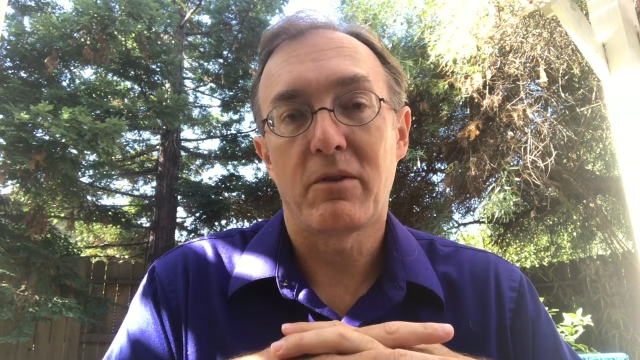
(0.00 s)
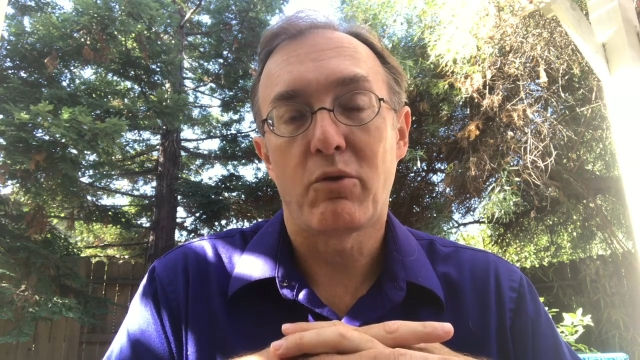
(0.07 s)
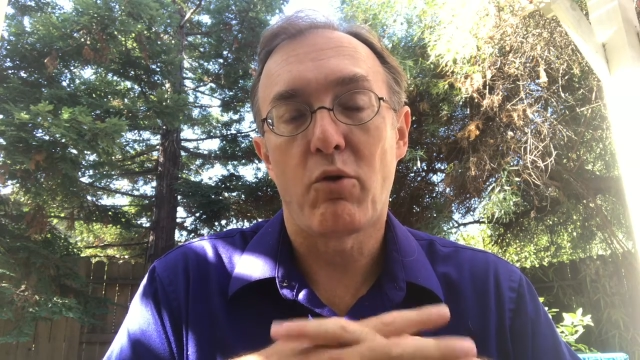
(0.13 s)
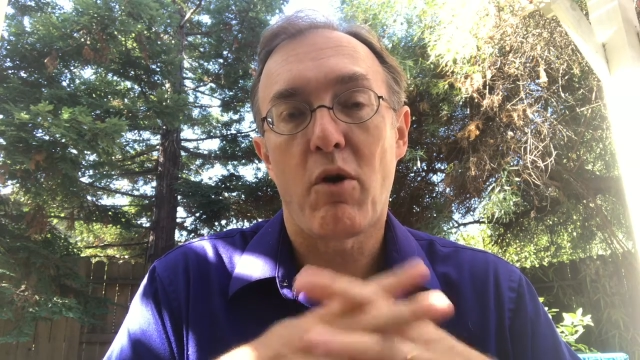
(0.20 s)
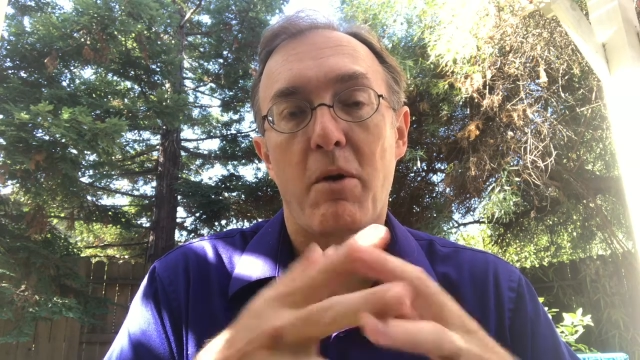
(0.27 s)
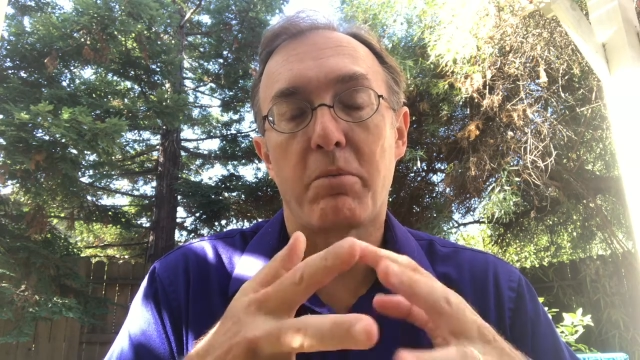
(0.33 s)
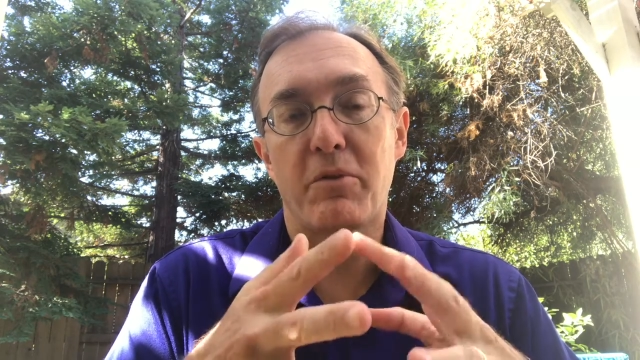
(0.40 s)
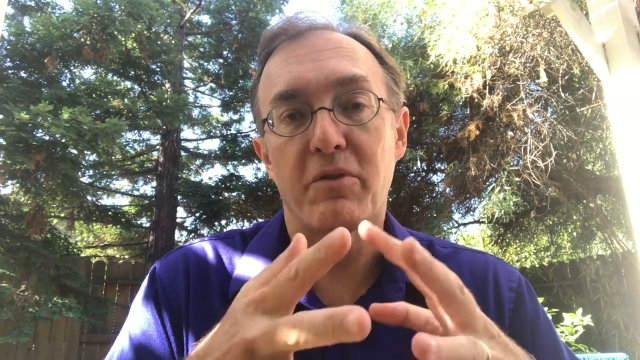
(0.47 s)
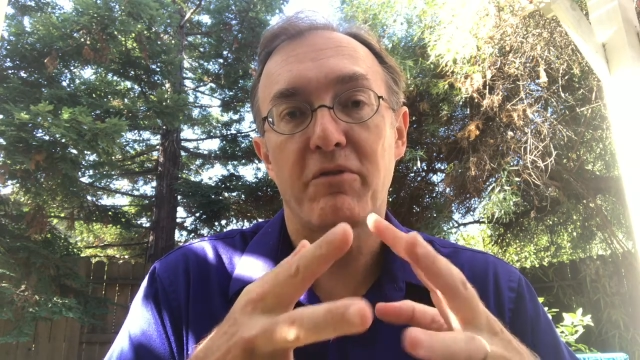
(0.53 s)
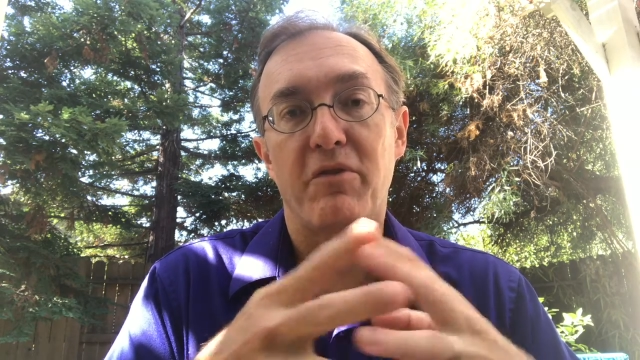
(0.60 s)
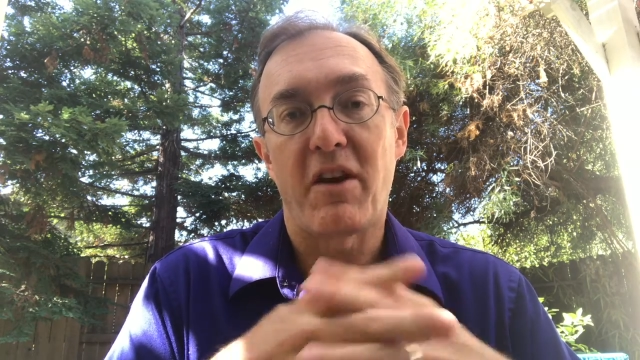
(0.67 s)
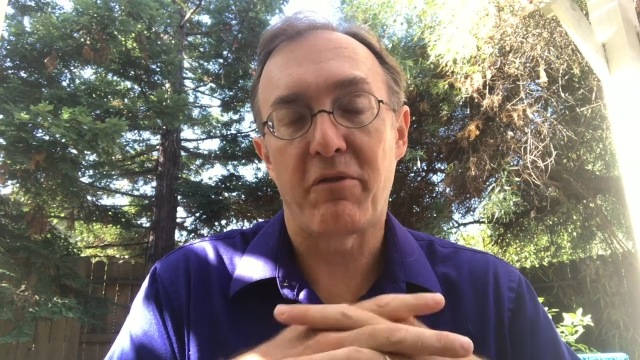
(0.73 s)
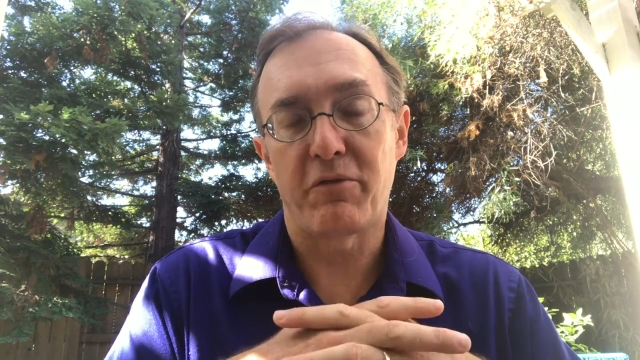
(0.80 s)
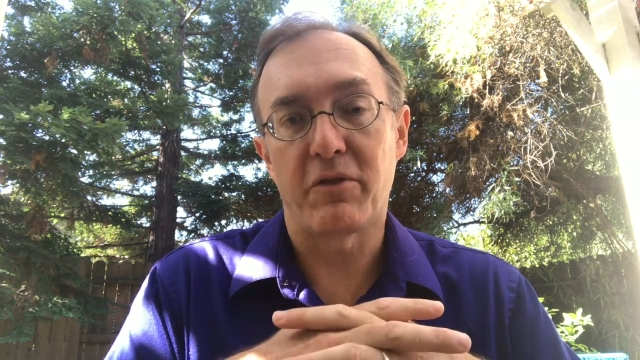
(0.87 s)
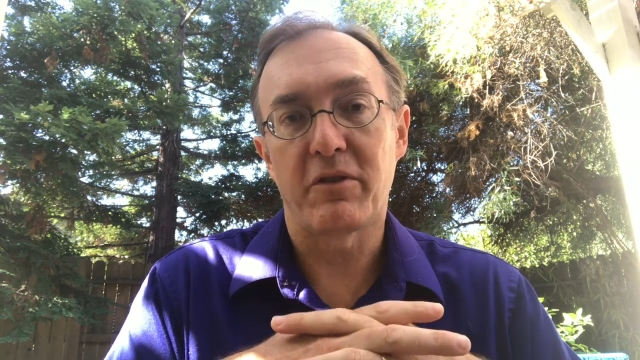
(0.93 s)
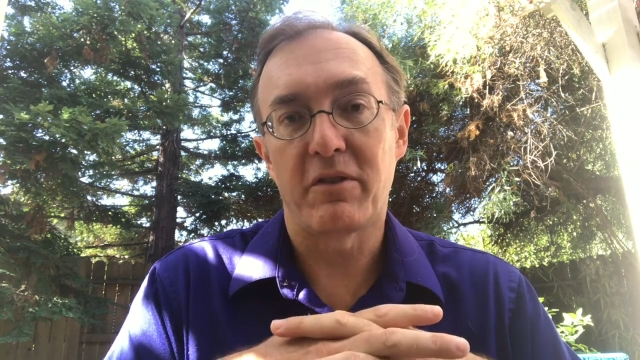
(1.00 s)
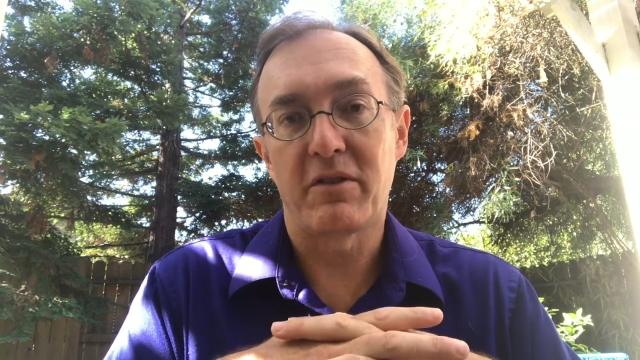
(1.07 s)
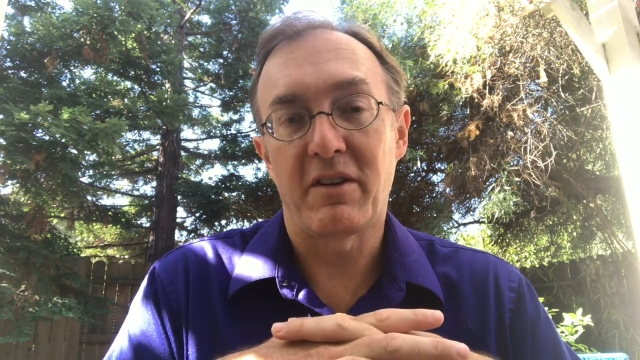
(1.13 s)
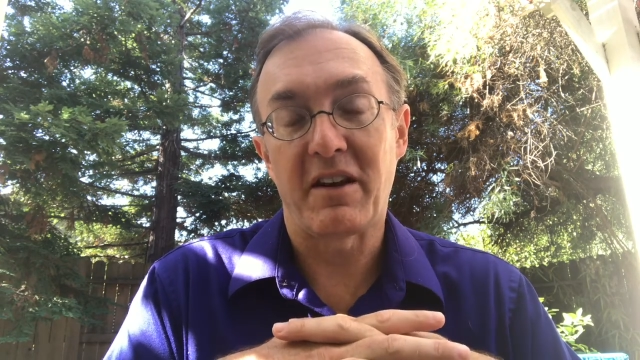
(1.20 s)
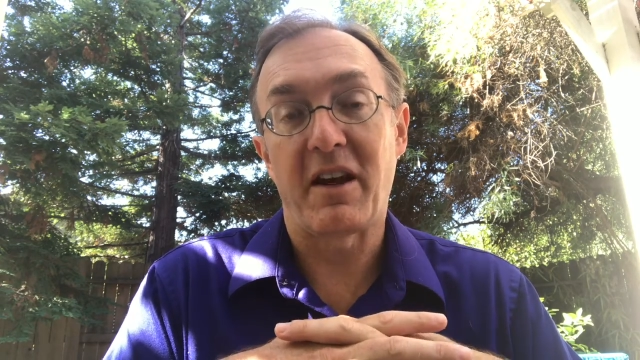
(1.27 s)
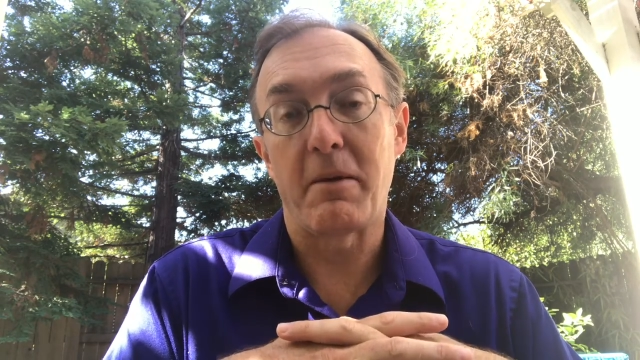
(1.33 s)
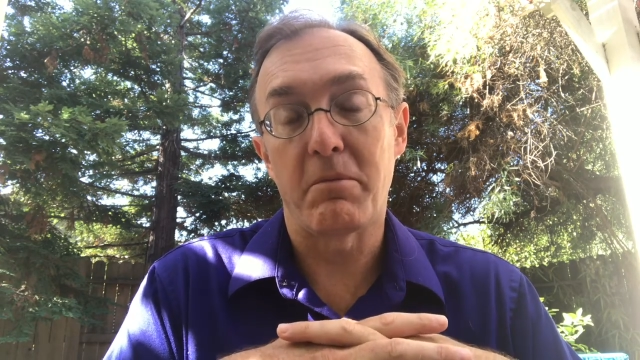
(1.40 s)
cooperative effort
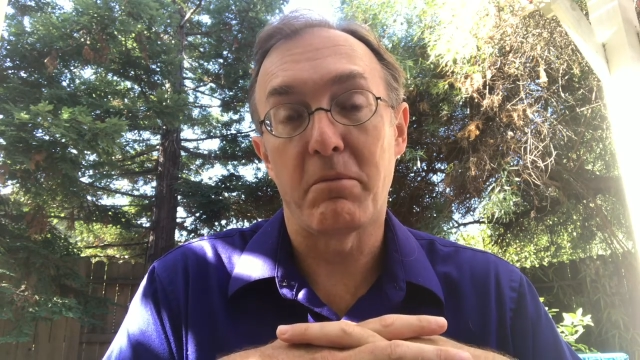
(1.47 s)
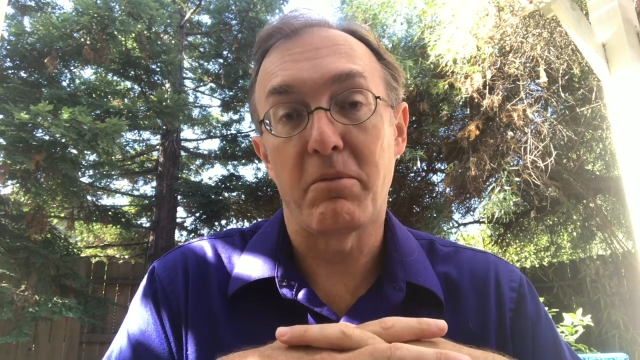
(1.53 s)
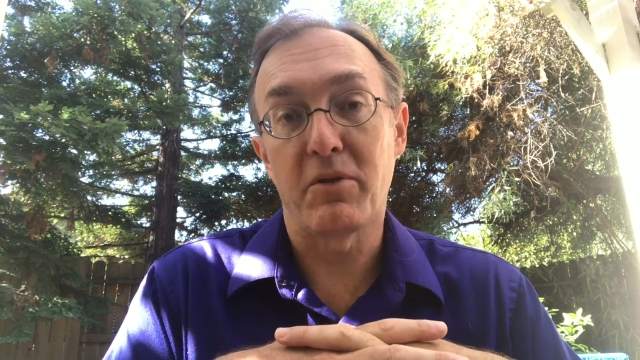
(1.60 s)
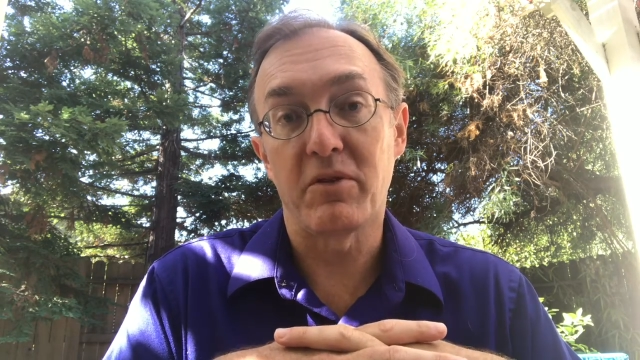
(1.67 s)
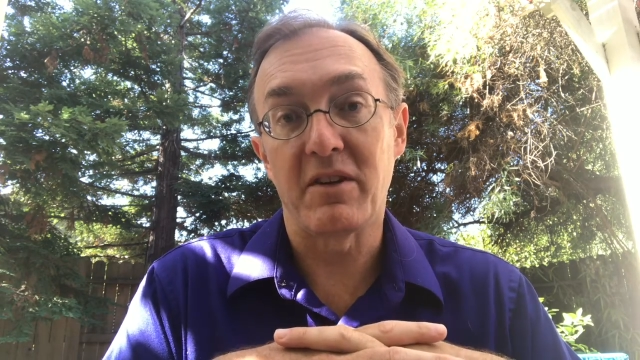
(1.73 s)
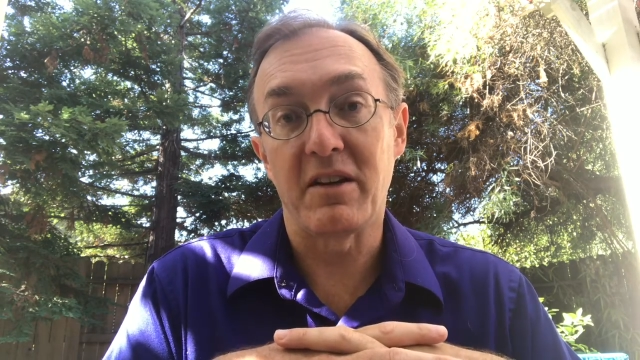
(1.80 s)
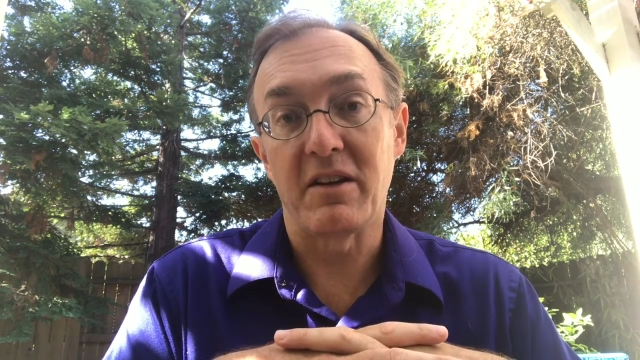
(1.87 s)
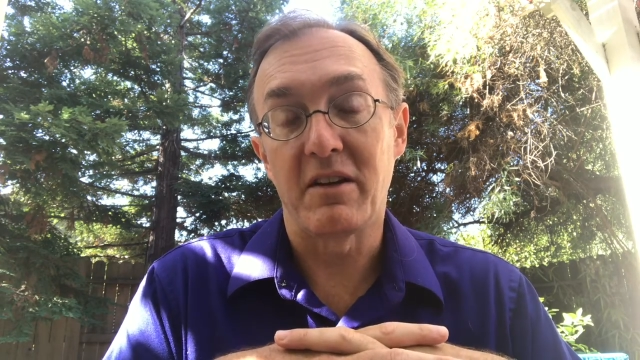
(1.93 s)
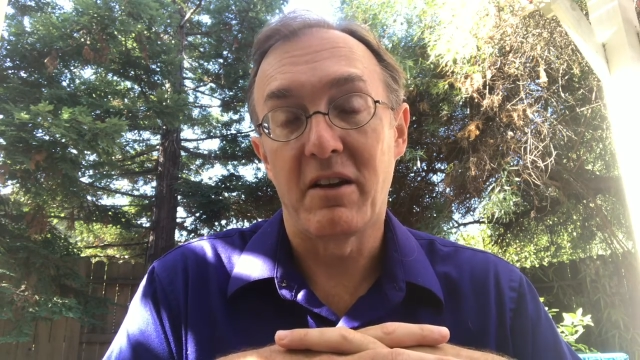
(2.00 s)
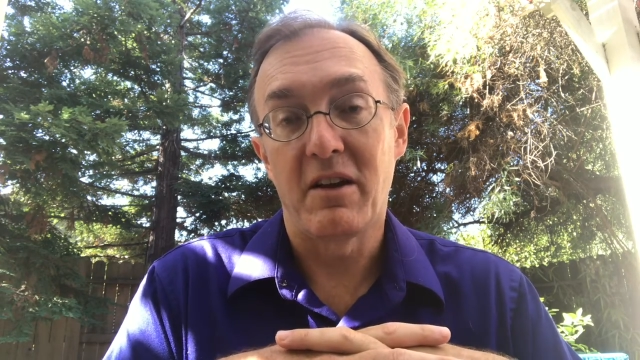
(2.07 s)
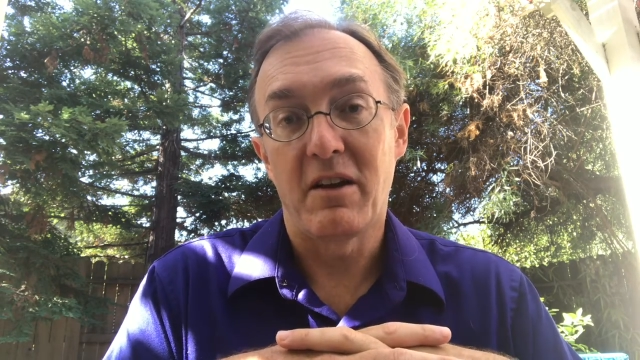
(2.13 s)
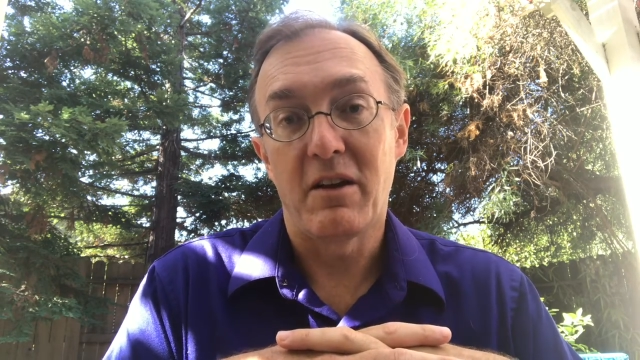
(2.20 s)
and capability